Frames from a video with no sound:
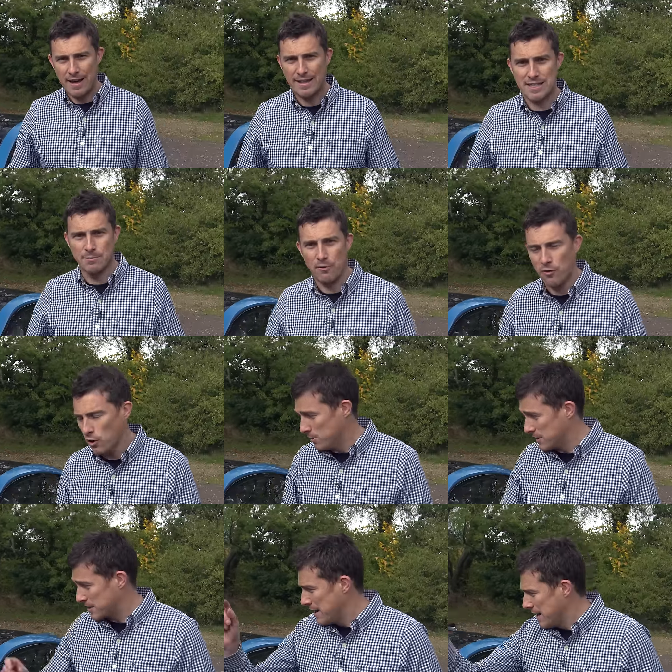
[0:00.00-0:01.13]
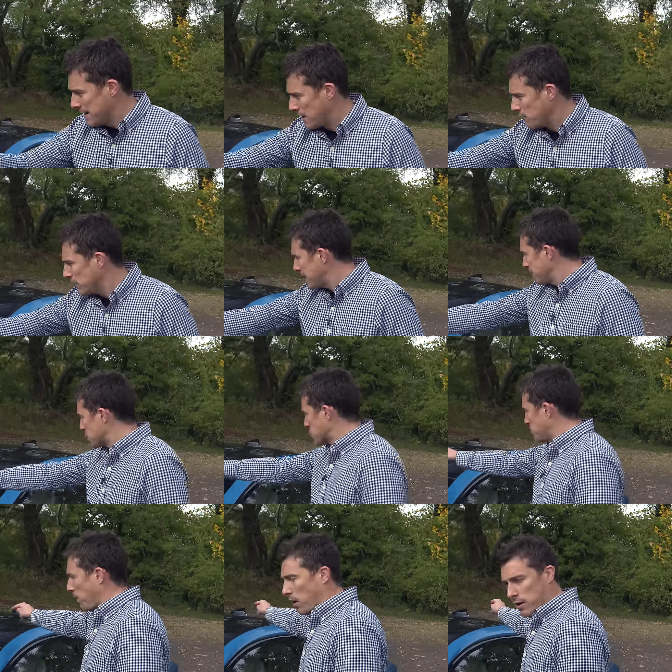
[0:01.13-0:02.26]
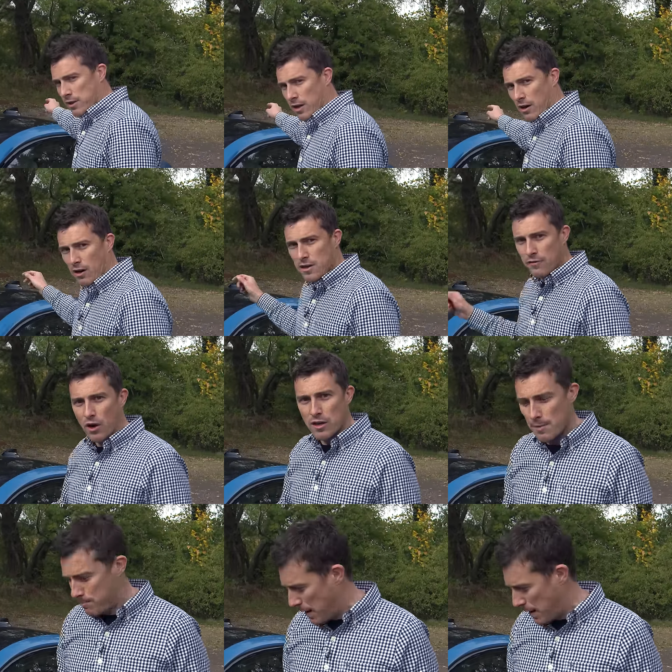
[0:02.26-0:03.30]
hence the performance. Now, running down the spine of the car, you've got your